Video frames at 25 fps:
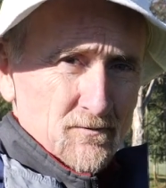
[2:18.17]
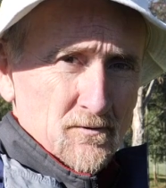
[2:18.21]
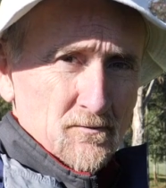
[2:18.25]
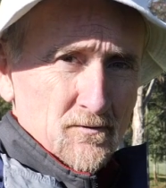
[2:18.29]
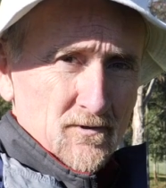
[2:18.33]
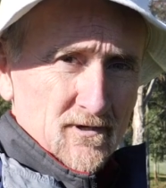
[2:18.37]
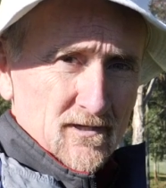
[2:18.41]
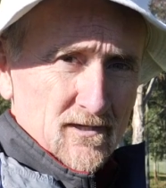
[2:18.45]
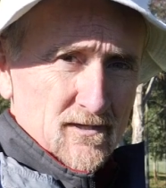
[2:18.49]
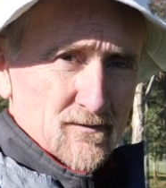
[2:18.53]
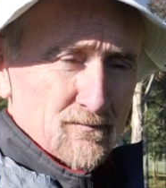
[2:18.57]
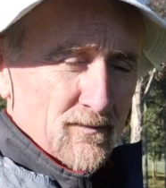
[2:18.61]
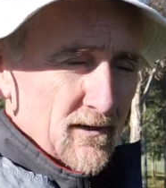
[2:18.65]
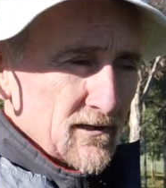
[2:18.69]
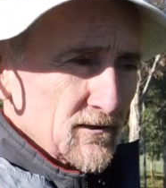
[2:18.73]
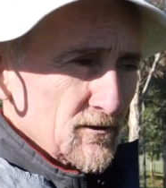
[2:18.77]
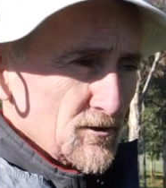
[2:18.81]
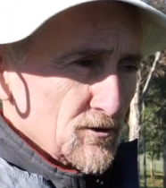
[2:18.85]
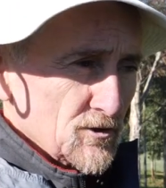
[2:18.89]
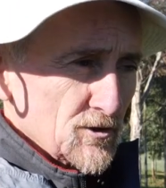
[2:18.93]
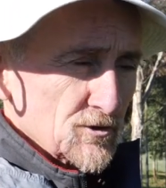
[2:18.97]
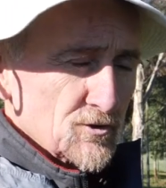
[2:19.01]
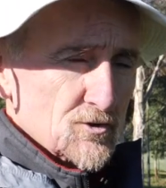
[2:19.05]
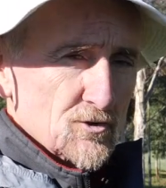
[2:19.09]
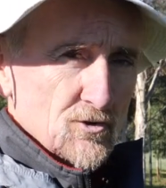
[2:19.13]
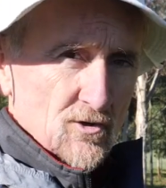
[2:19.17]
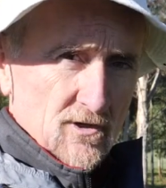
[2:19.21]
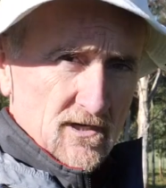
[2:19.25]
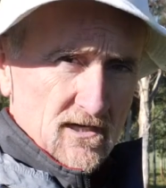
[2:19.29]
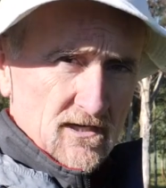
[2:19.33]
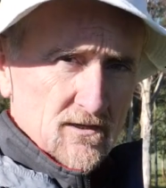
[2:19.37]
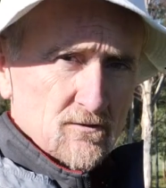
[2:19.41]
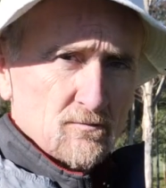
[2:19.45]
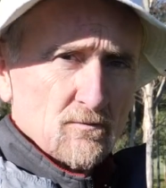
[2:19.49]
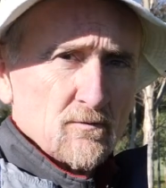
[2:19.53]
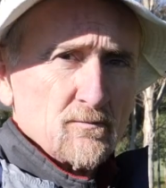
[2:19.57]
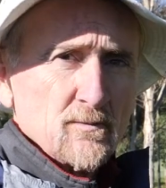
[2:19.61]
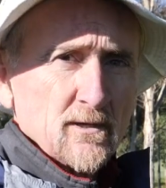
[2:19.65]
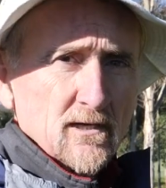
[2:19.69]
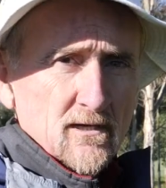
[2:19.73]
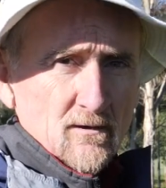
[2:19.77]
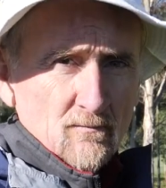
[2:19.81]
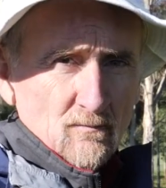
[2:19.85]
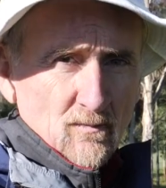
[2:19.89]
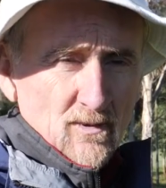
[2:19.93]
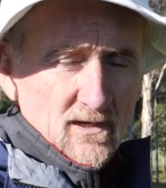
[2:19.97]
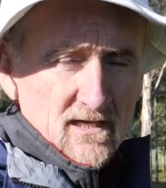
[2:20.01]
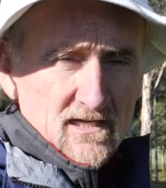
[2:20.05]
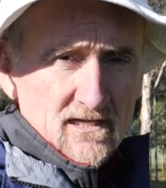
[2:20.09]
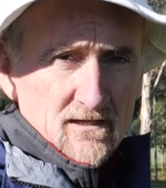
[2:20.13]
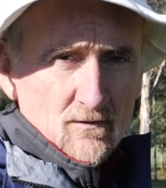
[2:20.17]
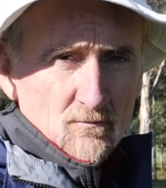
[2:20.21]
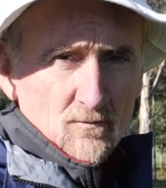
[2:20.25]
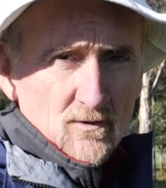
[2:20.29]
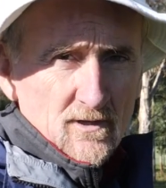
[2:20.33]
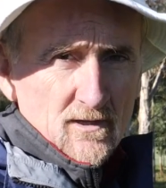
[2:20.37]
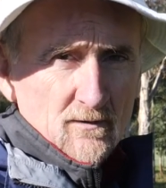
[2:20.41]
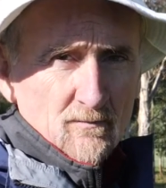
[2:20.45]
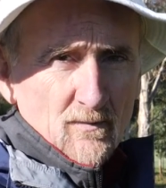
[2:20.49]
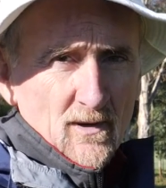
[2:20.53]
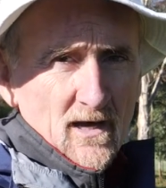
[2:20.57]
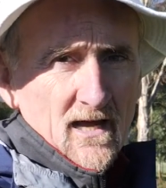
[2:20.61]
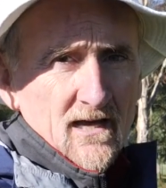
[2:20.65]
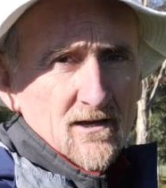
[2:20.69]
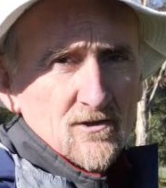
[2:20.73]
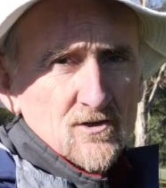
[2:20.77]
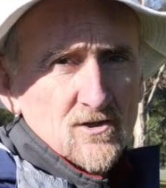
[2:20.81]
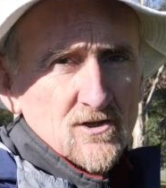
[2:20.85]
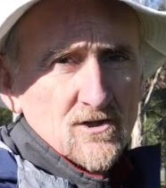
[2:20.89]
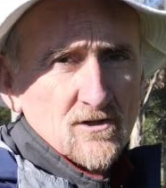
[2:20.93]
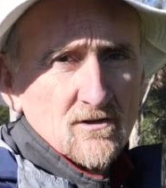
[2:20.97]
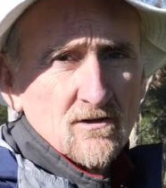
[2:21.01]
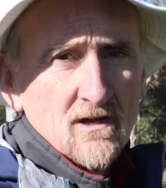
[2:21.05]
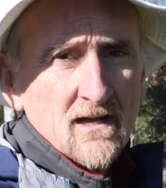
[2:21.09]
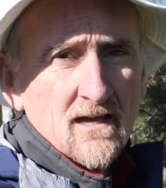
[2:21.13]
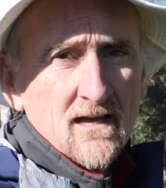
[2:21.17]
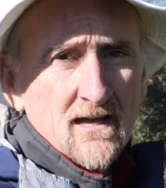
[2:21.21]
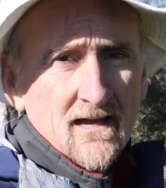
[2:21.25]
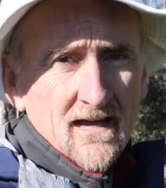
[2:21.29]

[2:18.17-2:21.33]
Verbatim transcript: We would expect that the trees would be competing with the pasture